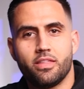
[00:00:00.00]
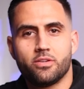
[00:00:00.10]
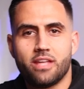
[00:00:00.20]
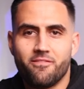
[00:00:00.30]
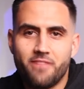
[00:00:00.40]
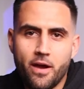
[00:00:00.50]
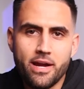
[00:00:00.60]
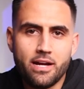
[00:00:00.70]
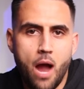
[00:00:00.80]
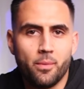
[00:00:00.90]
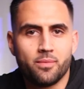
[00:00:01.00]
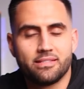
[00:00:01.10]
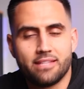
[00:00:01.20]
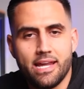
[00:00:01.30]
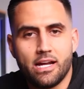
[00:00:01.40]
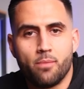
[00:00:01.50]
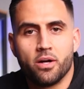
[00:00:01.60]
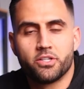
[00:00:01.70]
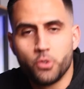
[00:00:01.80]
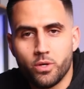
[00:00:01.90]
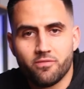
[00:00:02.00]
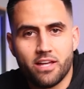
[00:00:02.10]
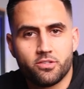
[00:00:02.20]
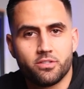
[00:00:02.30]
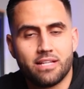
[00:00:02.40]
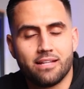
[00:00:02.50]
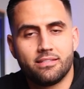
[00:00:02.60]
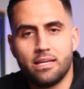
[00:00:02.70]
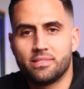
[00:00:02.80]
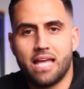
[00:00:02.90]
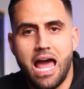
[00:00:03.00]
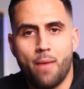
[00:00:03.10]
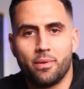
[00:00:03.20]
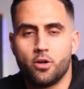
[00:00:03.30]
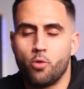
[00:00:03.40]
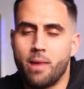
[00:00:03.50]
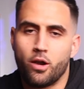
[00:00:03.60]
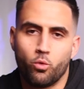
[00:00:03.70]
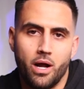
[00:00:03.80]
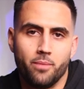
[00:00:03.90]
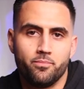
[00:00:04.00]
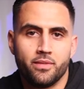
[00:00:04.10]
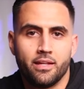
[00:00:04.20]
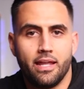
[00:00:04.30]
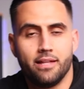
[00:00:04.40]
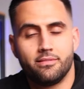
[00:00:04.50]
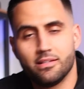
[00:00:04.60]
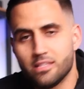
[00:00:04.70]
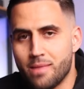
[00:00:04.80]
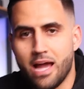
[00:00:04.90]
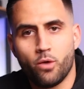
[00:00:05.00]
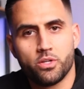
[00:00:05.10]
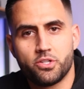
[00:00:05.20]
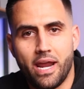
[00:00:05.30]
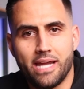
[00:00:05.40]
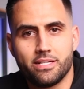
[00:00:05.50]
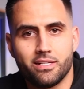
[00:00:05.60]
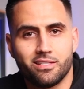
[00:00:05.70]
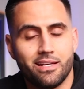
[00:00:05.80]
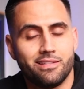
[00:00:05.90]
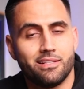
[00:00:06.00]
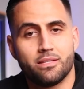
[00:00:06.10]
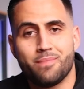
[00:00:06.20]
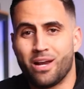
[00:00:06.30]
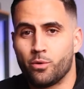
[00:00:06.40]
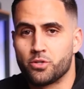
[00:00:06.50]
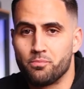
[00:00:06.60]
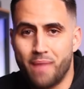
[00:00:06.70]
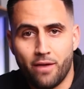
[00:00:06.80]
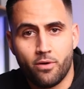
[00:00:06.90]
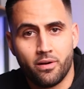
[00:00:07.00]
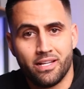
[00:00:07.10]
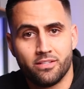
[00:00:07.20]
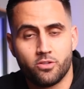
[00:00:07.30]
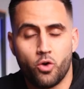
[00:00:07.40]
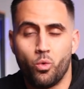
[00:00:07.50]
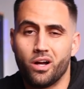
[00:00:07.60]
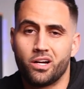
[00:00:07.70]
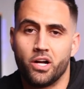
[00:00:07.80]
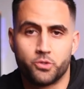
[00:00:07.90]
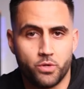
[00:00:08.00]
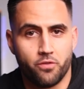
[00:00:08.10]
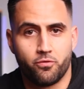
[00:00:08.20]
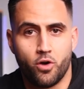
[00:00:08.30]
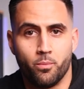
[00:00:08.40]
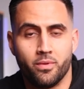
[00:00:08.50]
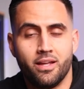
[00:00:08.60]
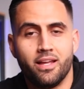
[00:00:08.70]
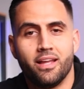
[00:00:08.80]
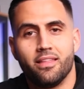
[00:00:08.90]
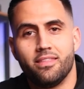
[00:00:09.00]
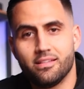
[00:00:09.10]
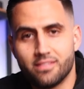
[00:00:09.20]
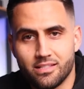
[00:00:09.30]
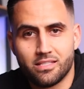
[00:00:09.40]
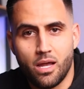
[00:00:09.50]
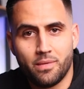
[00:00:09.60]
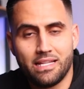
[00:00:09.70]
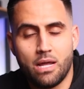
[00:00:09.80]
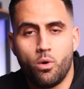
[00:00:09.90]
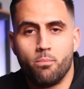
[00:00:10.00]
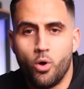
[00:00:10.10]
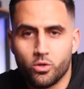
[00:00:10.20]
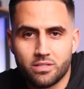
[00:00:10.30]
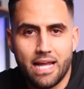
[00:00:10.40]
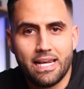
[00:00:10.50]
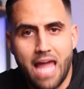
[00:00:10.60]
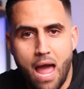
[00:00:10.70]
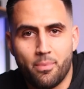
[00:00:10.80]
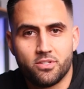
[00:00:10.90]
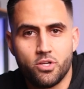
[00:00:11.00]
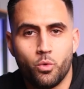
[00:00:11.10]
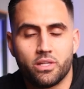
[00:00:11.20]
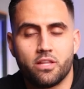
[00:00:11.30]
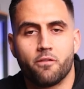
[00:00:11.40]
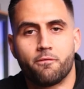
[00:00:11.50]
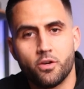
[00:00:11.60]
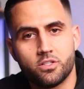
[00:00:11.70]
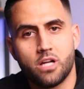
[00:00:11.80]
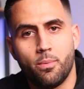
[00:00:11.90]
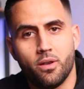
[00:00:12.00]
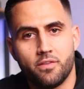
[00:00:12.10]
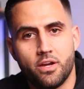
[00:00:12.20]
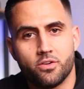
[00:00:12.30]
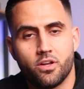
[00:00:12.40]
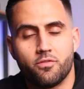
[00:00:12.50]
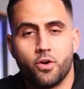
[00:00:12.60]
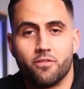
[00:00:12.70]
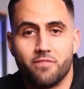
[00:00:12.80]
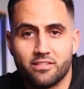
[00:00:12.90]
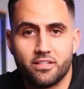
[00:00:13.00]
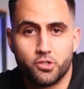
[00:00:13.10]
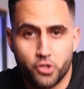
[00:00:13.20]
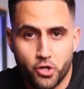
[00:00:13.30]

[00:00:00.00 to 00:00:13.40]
There's a very common mistake amongst new investors that seems to happen no matter what. It doesn't matter what your age is, it doesn't matter what your background is, or what country you're from. This is something that will most likely happen to you within the first couple of years of your investing